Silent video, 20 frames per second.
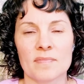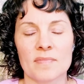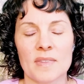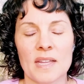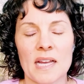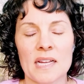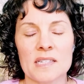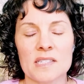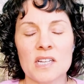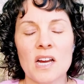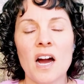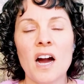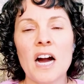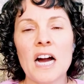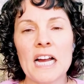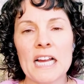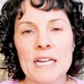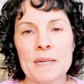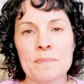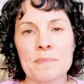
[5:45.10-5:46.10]
at
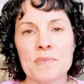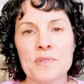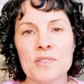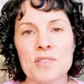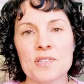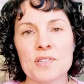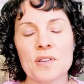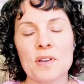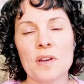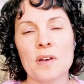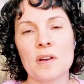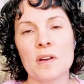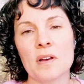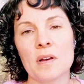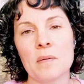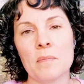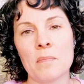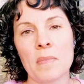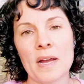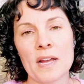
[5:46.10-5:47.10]
times
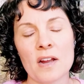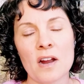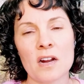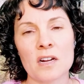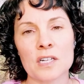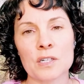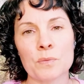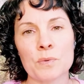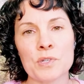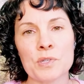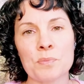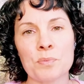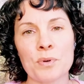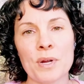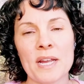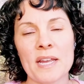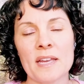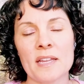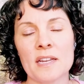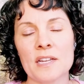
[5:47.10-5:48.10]
my heart was
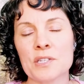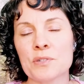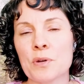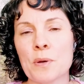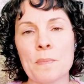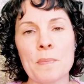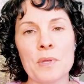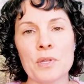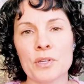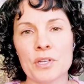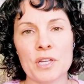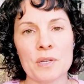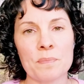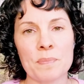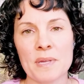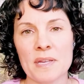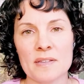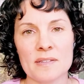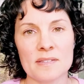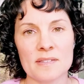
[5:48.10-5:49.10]
breaking into a million
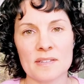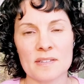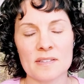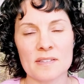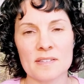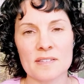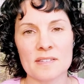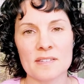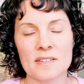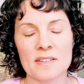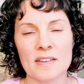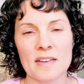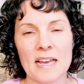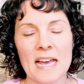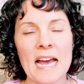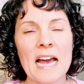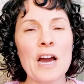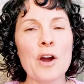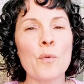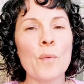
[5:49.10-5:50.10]
pieces.
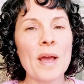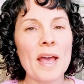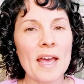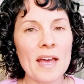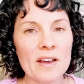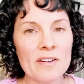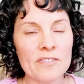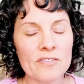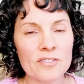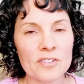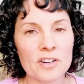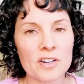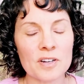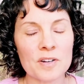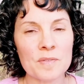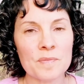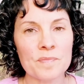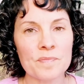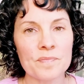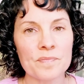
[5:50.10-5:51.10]

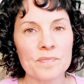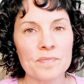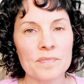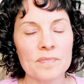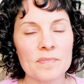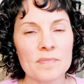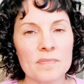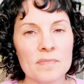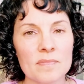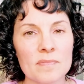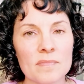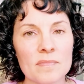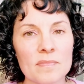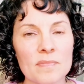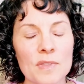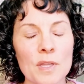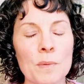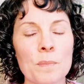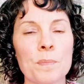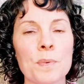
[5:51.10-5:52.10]
However,
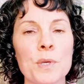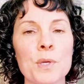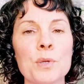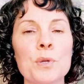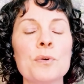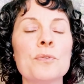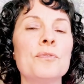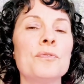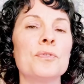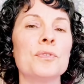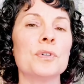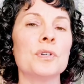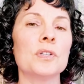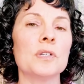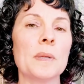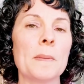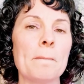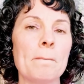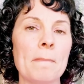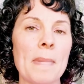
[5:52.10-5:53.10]
the
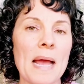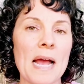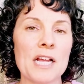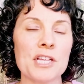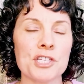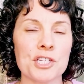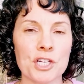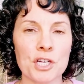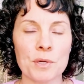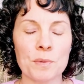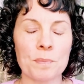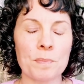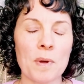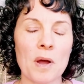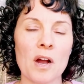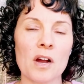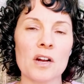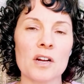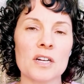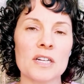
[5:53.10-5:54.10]
beautiful, magical
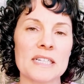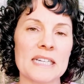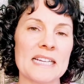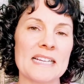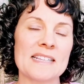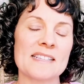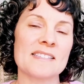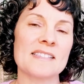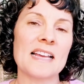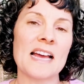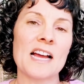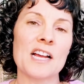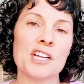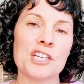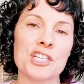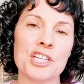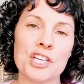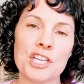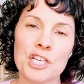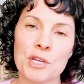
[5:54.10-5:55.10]
part is that
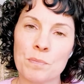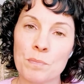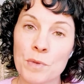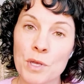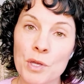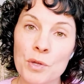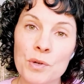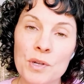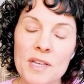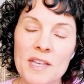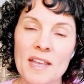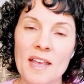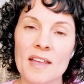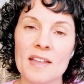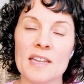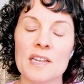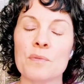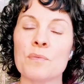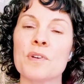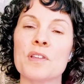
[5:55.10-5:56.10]
she
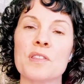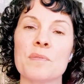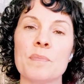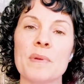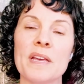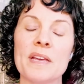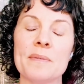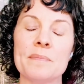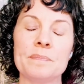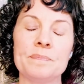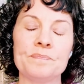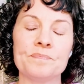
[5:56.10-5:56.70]
communicated with me